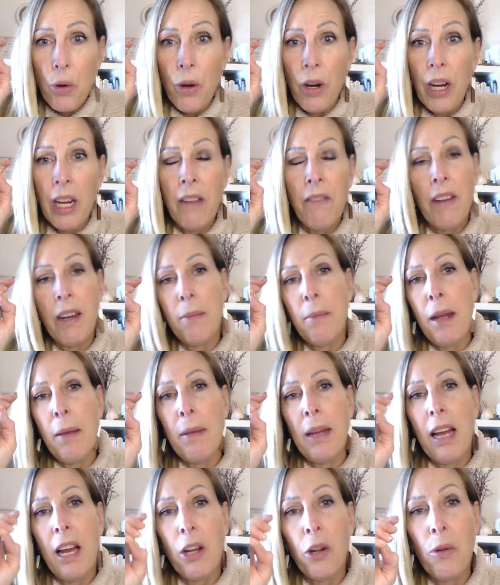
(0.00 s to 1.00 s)
or even
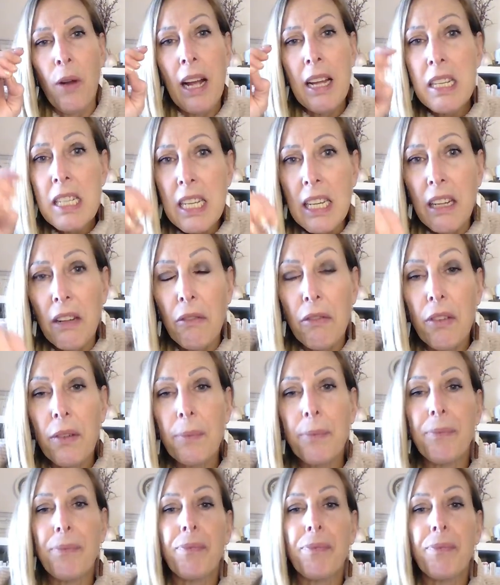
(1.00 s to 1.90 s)
maybe aggressive.